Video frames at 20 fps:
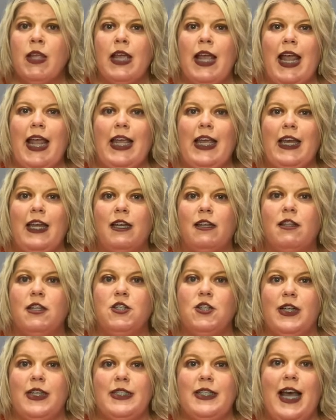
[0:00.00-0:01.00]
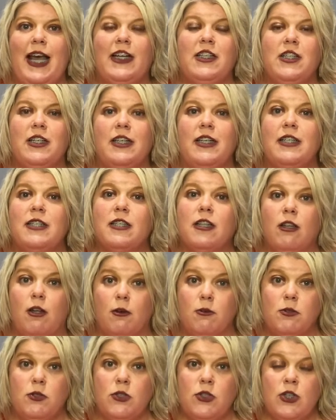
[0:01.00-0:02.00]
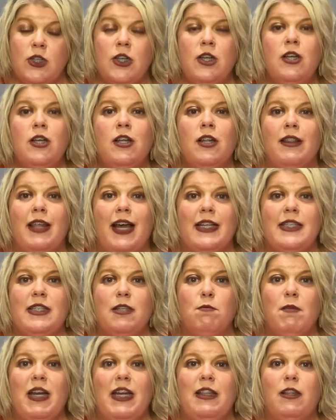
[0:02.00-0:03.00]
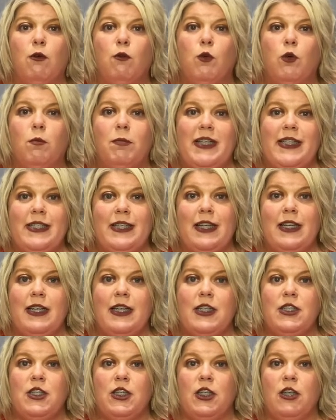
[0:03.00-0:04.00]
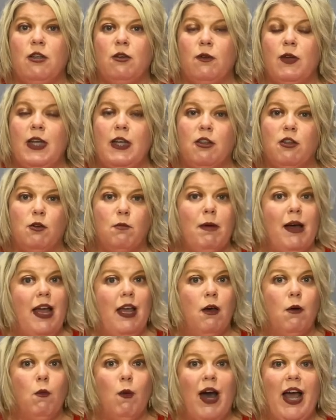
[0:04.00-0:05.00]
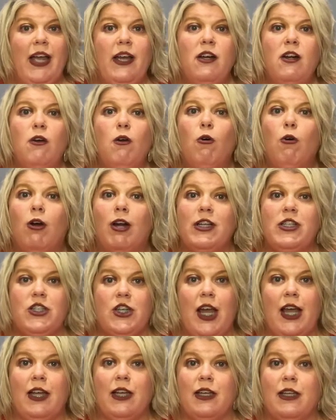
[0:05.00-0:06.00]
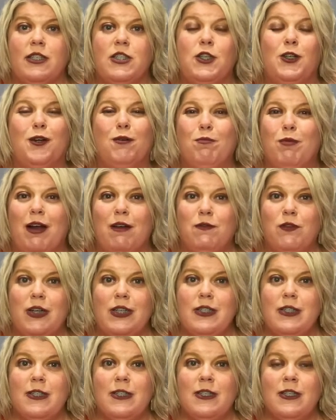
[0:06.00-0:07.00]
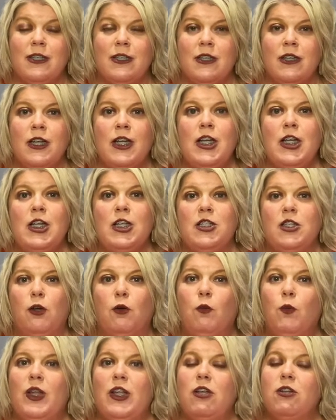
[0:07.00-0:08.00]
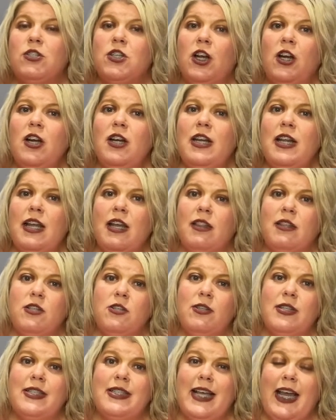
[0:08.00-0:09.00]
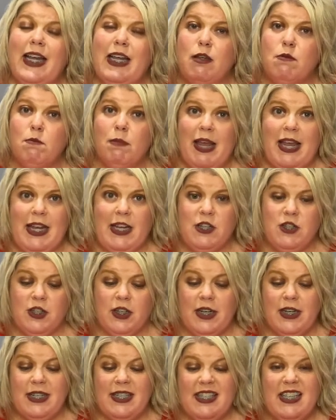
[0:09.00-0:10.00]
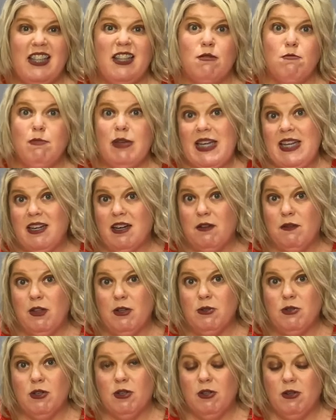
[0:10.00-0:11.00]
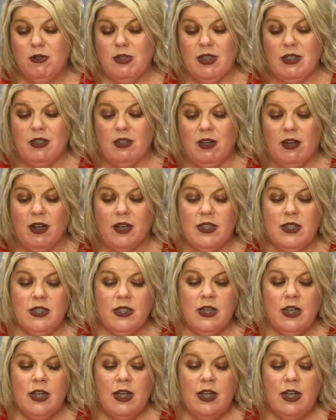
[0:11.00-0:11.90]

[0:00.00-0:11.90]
and the transaction is closed. That's the money that we'll be sending to you either by a wire or a check. It's your preference. So when you turn to the second page, you're going to see the meat of those closing costs.